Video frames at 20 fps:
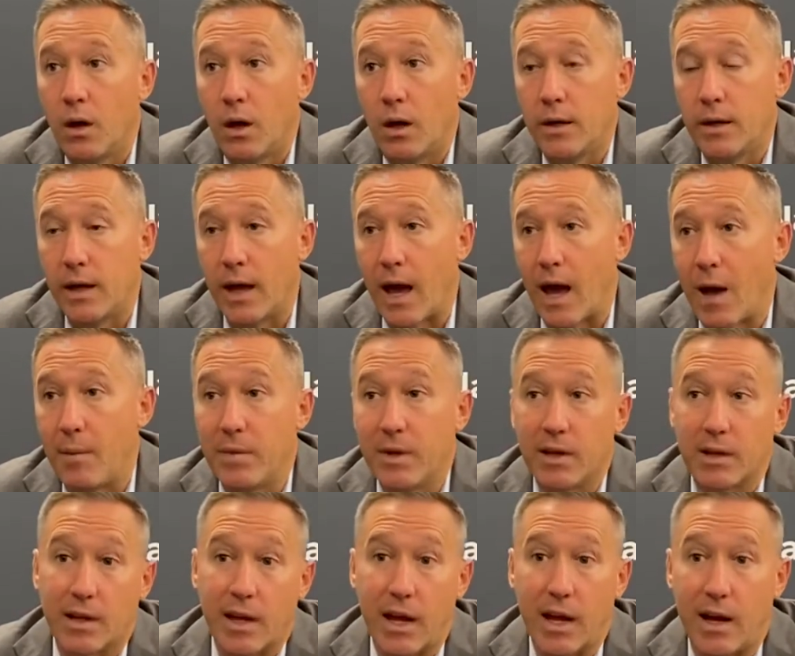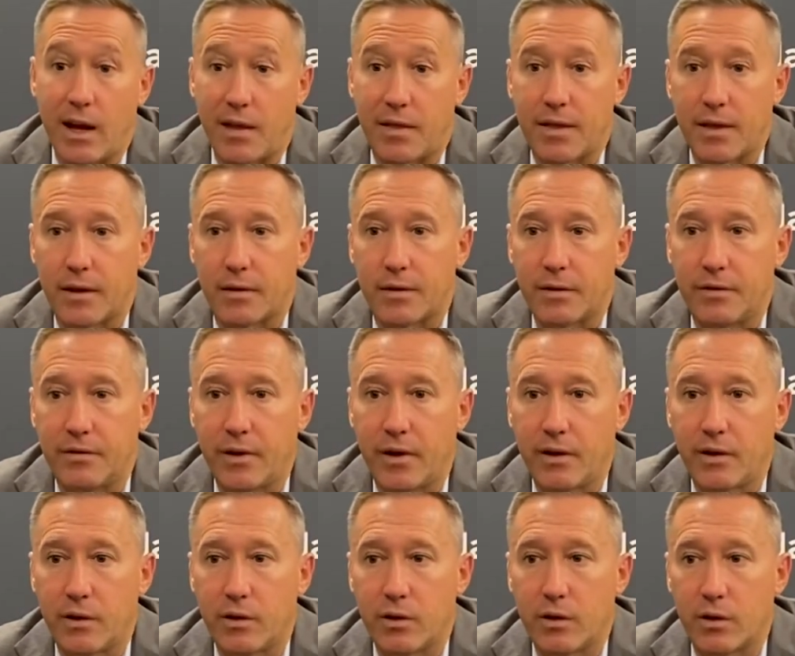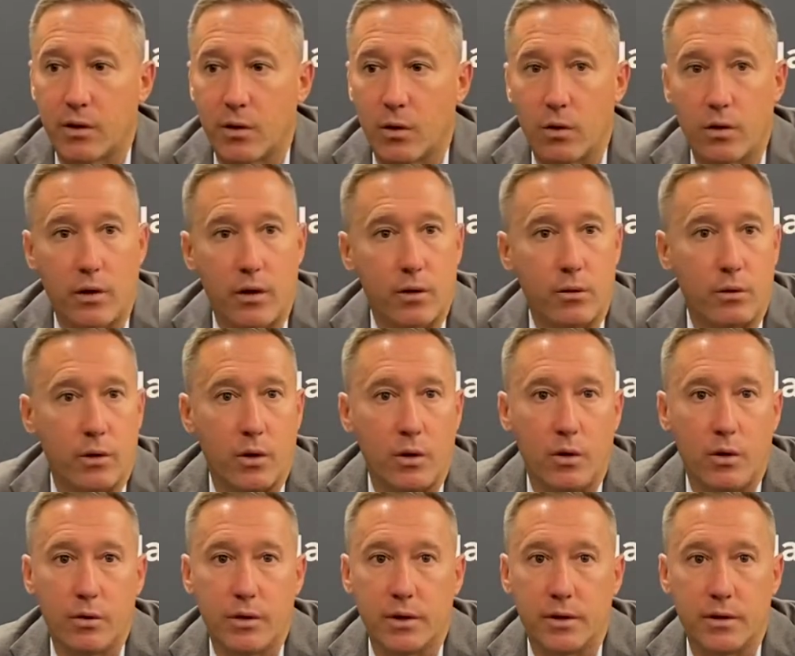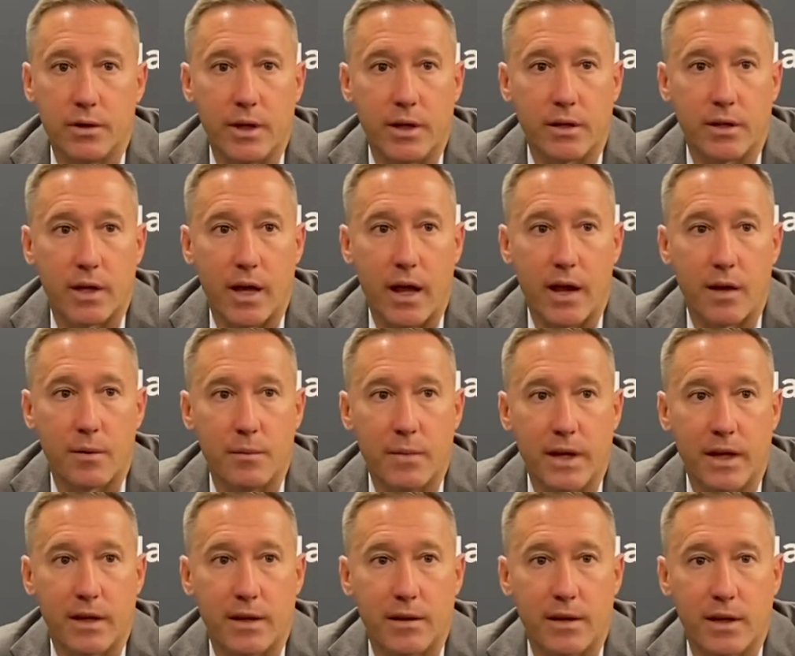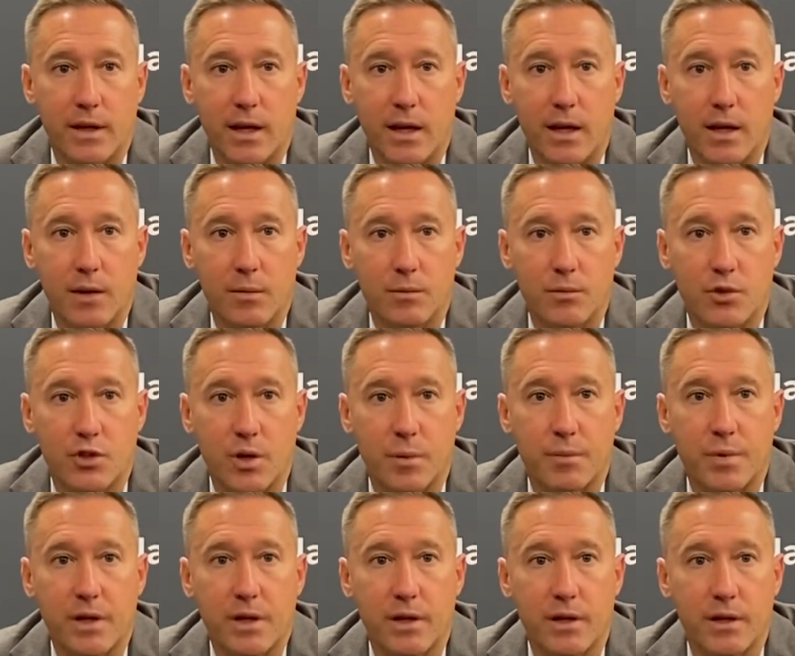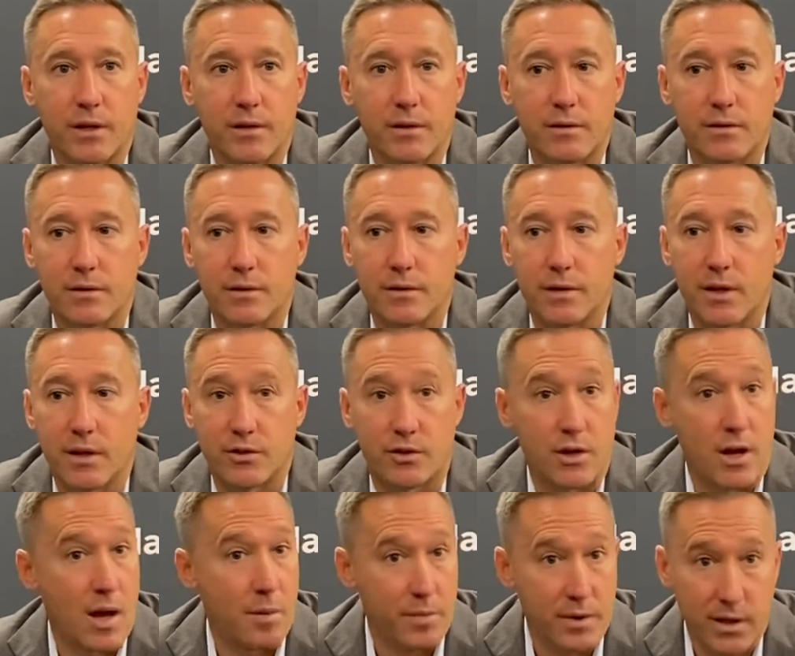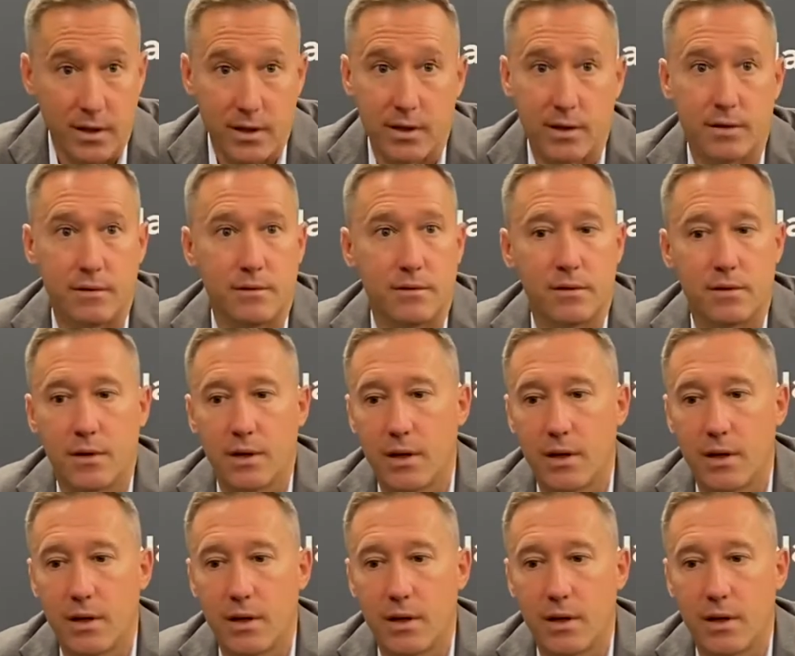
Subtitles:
Yeah, I mean, again, I think they're very good at going on the road and kind of making the game chippy and choppy and